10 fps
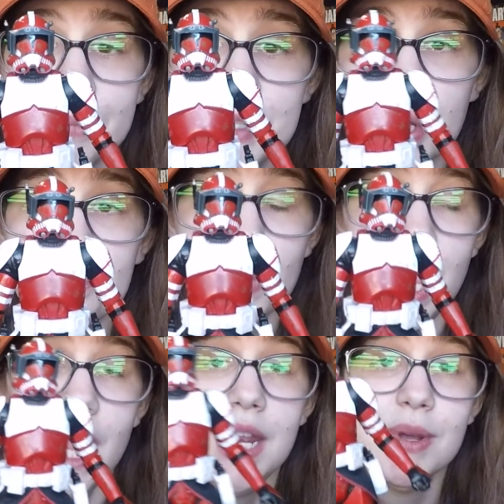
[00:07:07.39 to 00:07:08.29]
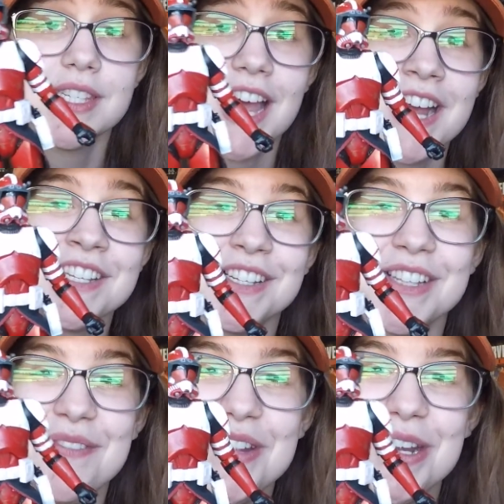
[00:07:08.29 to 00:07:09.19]
So anyways, guys,
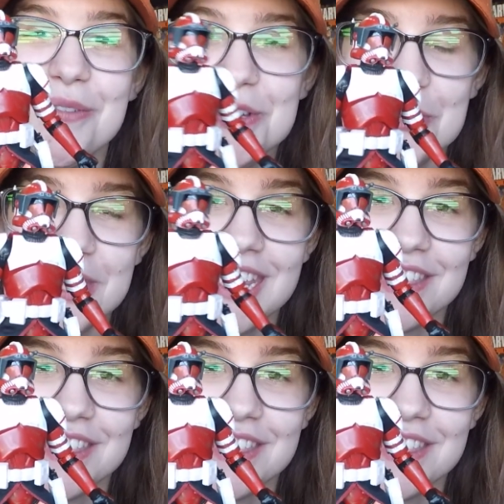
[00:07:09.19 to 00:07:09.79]
let me know what you think